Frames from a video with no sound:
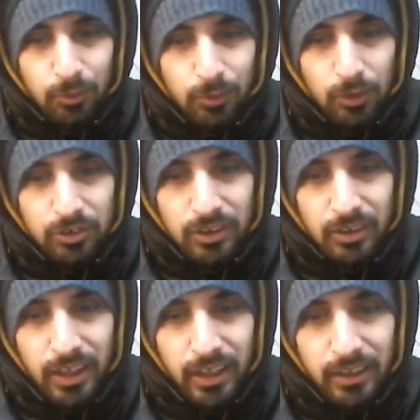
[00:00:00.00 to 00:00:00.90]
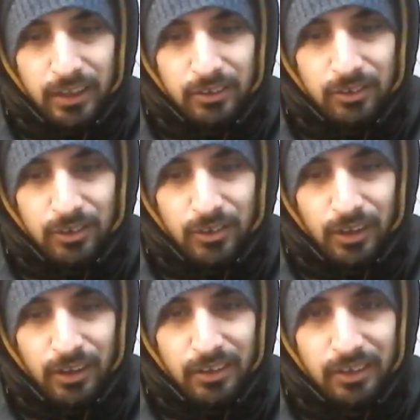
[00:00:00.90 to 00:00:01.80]
watch the highlights
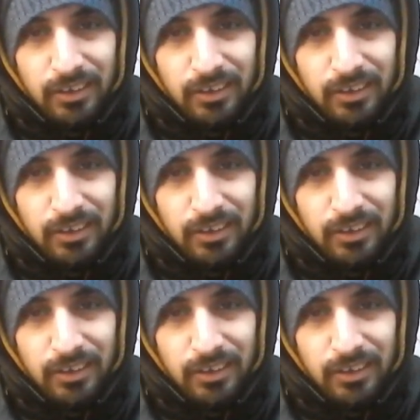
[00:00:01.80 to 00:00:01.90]
again.